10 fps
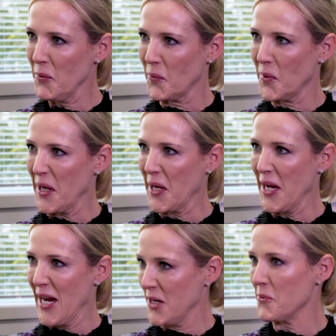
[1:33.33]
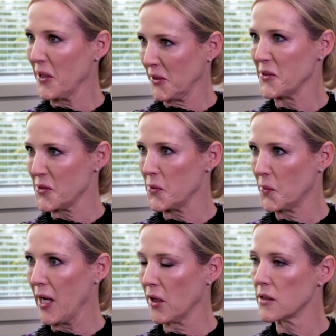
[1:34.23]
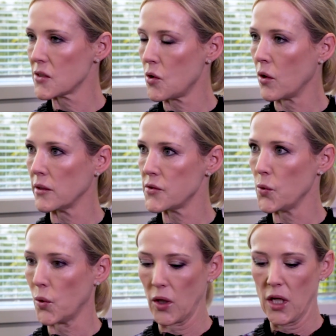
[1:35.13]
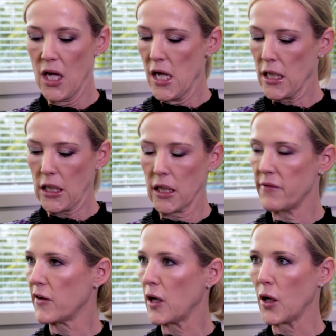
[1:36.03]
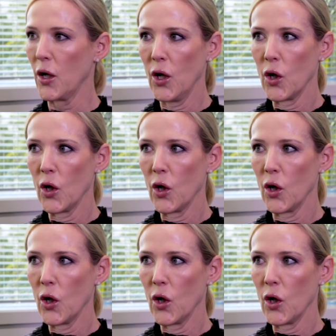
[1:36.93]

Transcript: where anyone can do well as long as you're clever,